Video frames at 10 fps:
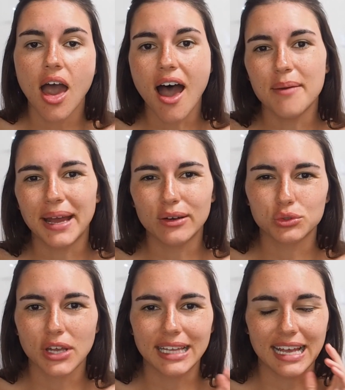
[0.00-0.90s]
and
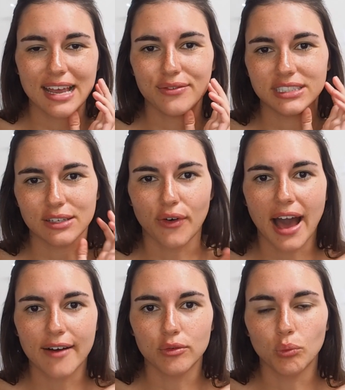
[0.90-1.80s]
also in the evenings if I
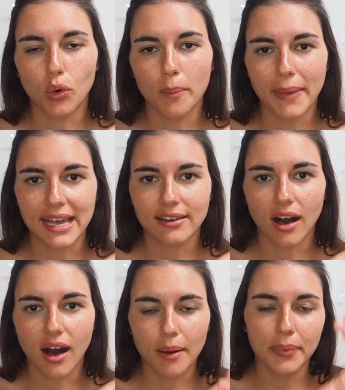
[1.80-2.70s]
haven't worn
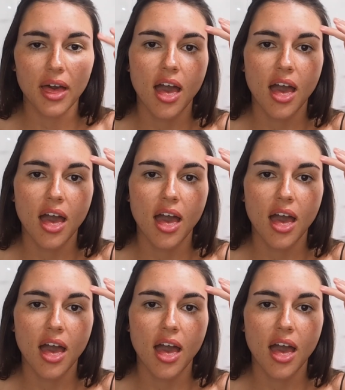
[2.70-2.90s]
makeup.